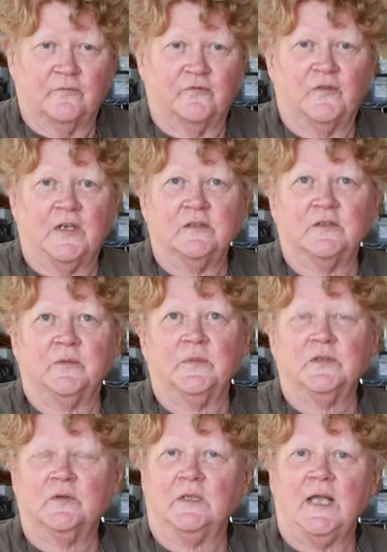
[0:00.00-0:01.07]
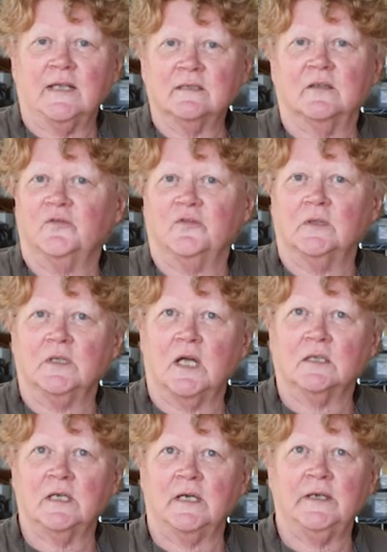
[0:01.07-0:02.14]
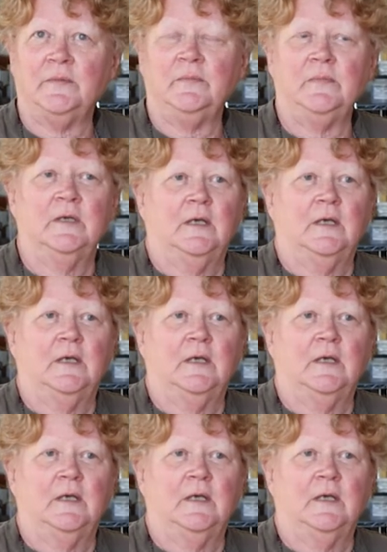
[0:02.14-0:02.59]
fate took me to Alaska for a long time.